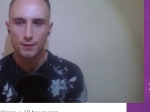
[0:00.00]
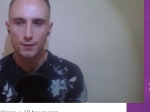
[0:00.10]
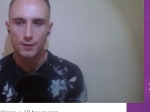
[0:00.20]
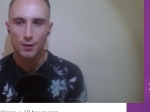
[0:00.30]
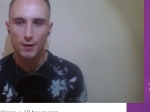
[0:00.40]

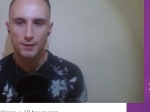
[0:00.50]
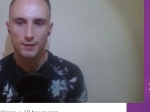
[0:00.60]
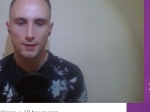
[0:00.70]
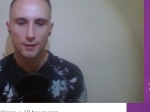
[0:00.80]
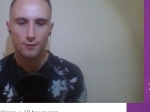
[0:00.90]
So I
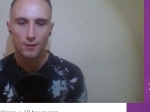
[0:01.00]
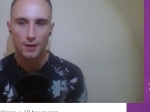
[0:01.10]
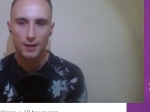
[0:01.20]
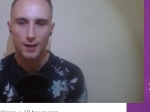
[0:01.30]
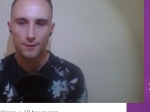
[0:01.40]
didn't
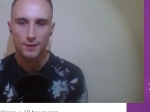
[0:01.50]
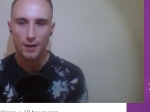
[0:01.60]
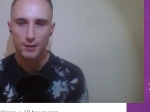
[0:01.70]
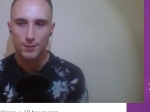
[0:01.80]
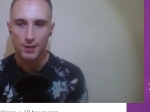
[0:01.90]
really
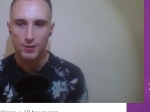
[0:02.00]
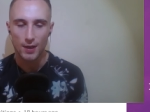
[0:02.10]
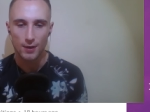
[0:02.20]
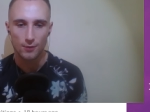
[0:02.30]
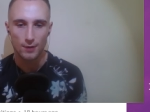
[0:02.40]
advertise my
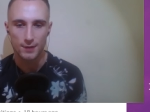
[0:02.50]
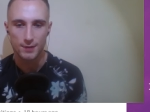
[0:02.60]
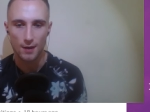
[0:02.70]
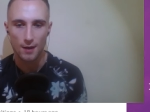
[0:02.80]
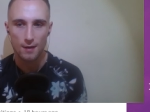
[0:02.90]
channel at the
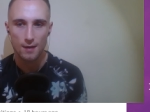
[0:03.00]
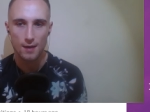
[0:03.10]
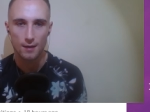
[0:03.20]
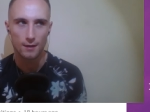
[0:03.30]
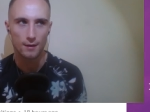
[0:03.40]
start.
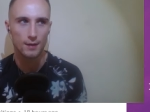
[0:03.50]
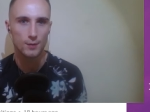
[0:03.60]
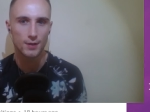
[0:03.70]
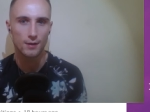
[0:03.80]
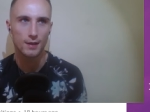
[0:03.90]
It
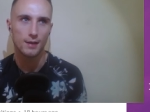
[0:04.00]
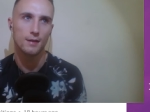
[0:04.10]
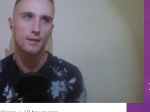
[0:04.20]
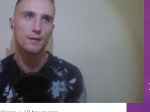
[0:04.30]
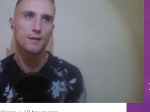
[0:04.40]
was only,
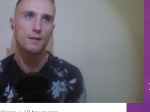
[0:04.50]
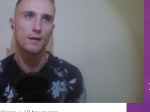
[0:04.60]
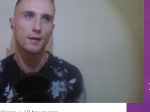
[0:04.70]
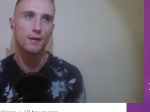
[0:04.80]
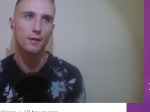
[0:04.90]

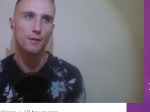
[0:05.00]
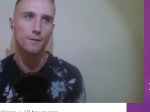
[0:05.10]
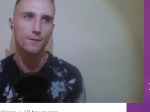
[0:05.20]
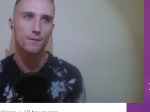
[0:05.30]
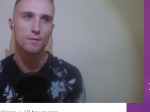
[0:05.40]
I don't know,
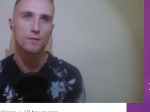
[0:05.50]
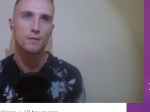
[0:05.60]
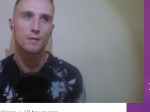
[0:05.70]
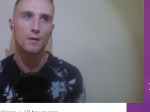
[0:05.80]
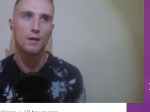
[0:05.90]

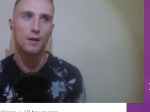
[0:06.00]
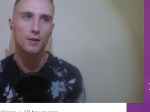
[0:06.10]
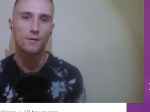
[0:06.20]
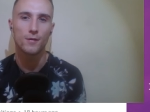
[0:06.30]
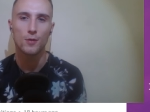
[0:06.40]
a
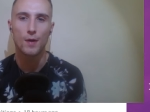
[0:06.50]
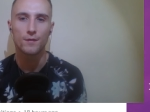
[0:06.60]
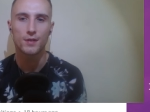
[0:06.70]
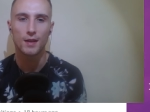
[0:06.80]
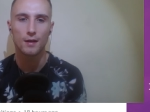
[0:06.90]
good few
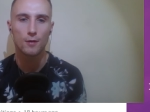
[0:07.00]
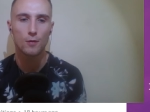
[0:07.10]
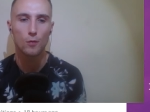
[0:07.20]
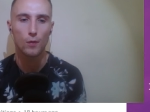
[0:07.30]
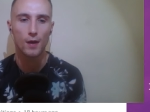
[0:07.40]
months in
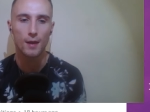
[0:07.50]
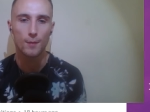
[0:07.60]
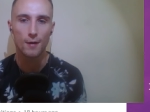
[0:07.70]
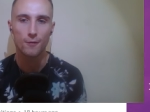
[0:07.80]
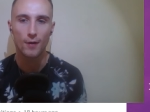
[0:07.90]
when
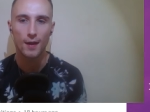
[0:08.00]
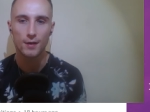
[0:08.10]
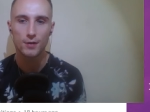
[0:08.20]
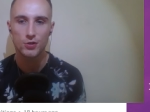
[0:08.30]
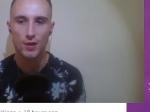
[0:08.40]
my
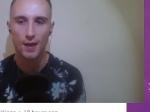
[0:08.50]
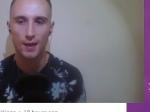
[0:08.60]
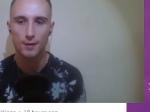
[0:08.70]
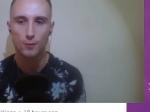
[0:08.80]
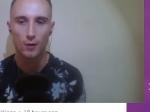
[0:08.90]
friend
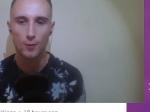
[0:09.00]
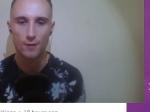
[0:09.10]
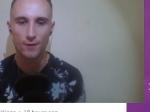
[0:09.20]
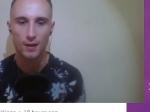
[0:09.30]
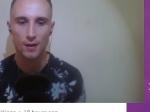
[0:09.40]
shared one of
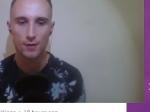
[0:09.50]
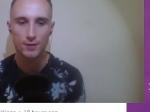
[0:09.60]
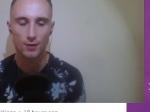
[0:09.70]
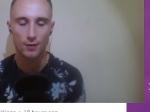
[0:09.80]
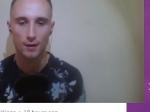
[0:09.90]
my
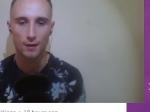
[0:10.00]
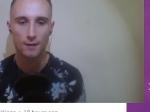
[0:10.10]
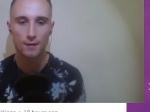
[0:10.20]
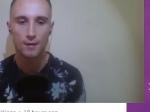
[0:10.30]
videos on a